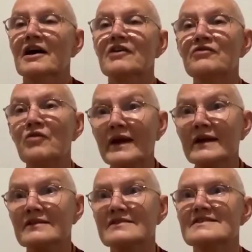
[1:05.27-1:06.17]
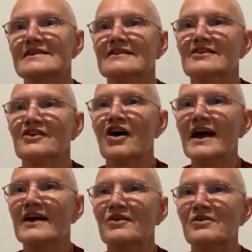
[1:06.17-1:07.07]
avoidance and
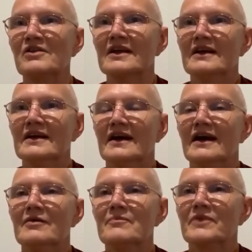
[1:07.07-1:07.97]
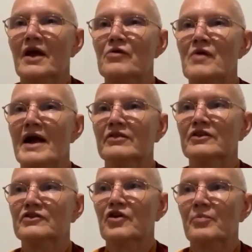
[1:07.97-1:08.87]
denial around
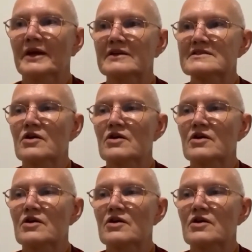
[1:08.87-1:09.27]
the topic.